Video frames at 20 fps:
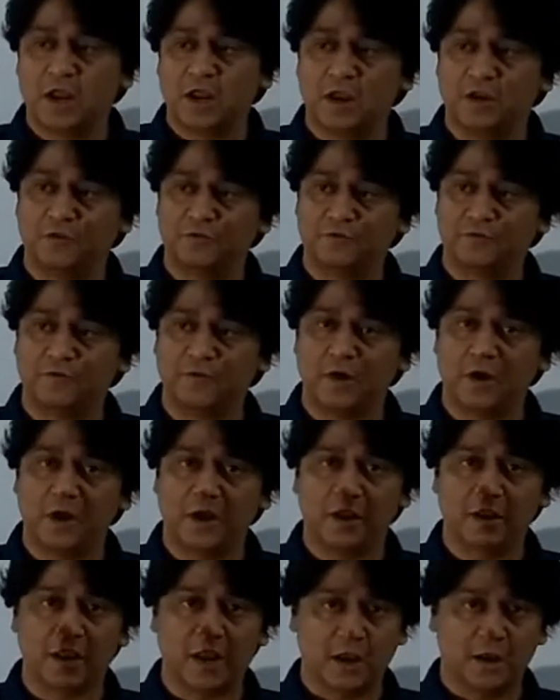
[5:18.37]
if
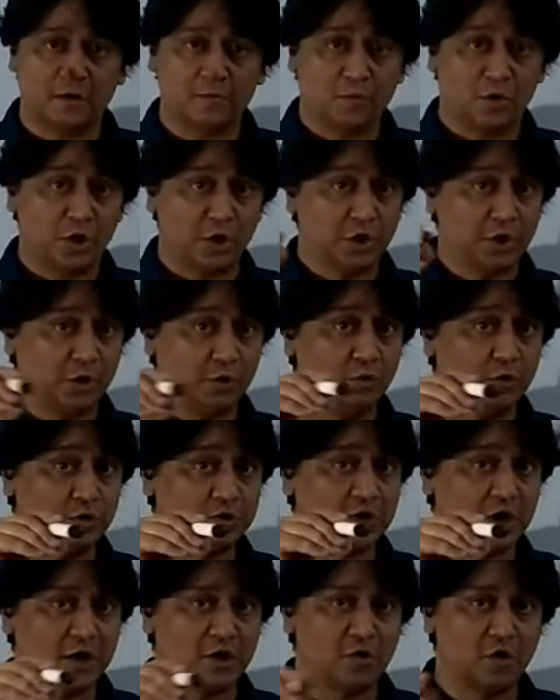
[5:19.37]
air
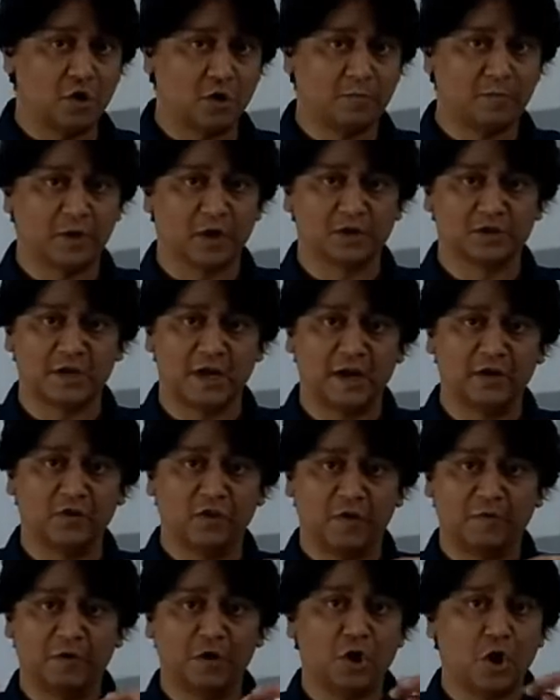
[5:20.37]
molecules are not present,
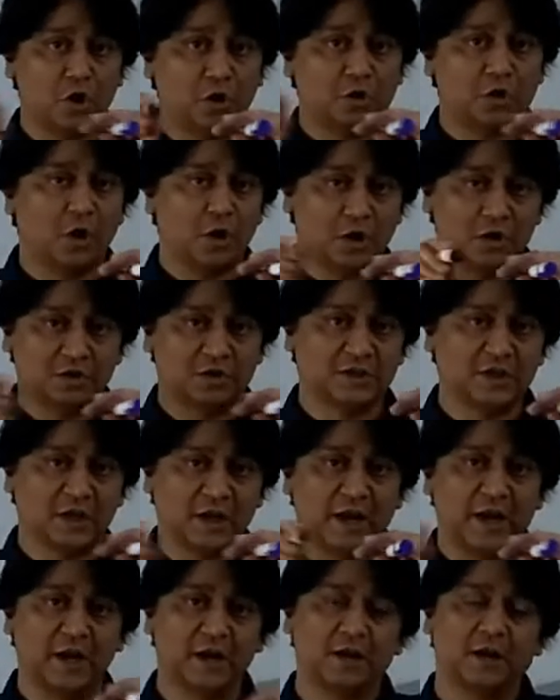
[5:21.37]
they will not
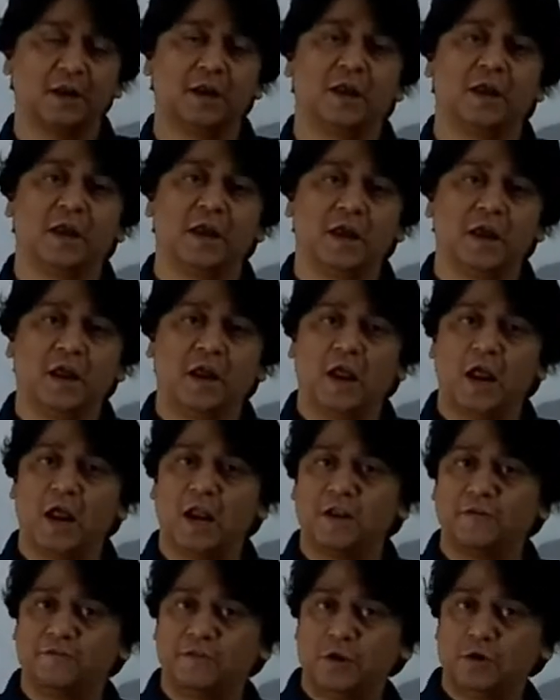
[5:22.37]
oscillate,
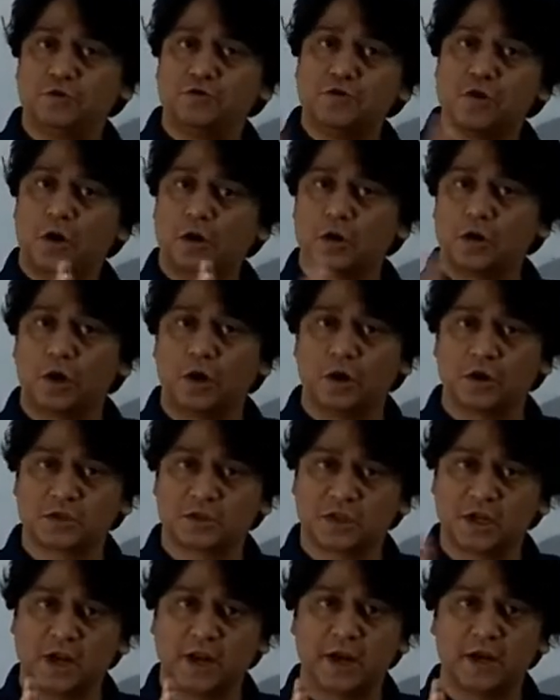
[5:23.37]
and if they do not
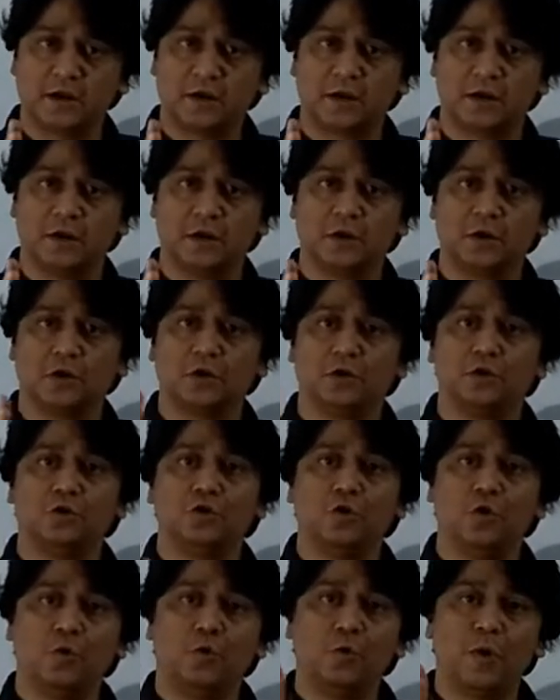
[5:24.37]
oscillate,
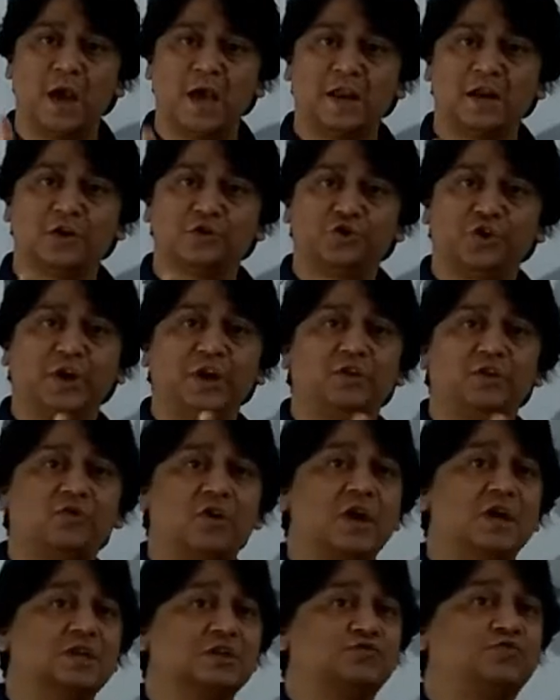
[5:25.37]
no energy
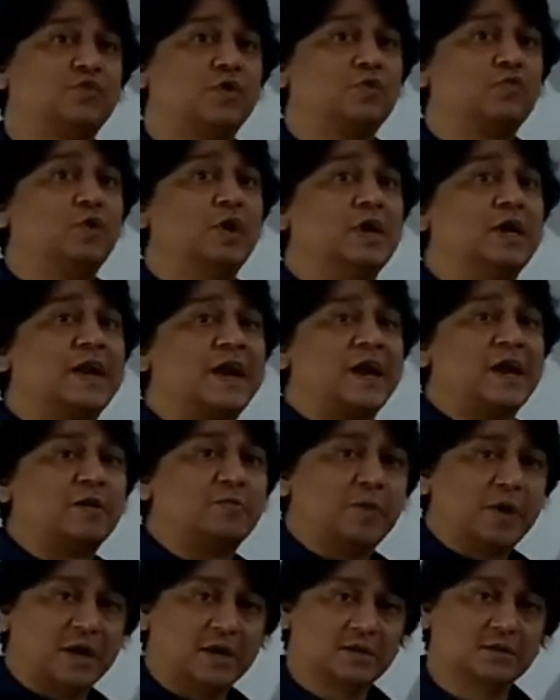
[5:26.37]
transfer will
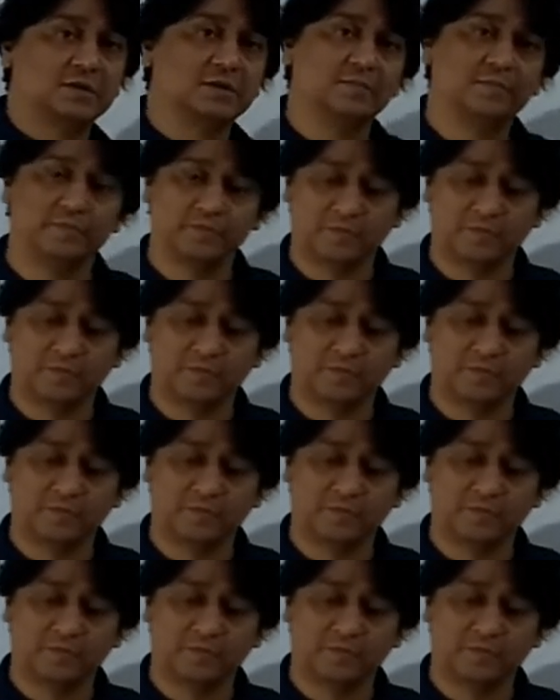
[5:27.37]
take place.